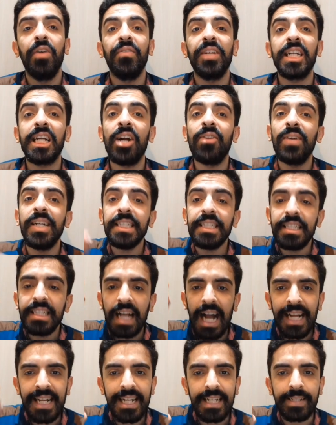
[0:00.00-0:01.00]
we can write
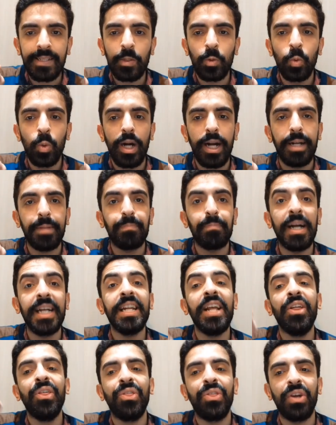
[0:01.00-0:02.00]
9 squared
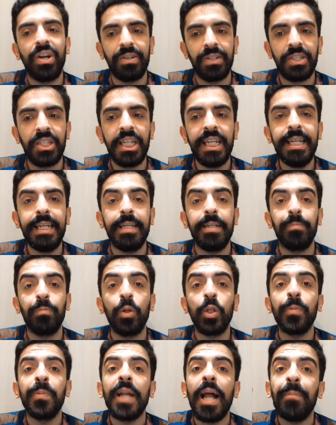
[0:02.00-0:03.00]
minus 13
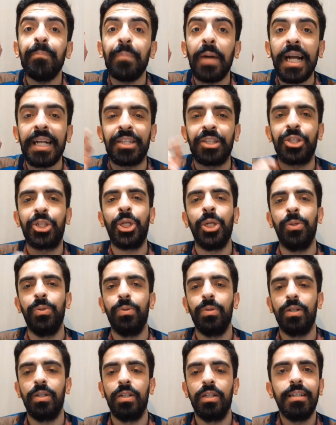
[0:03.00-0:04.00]
multiplied by 2.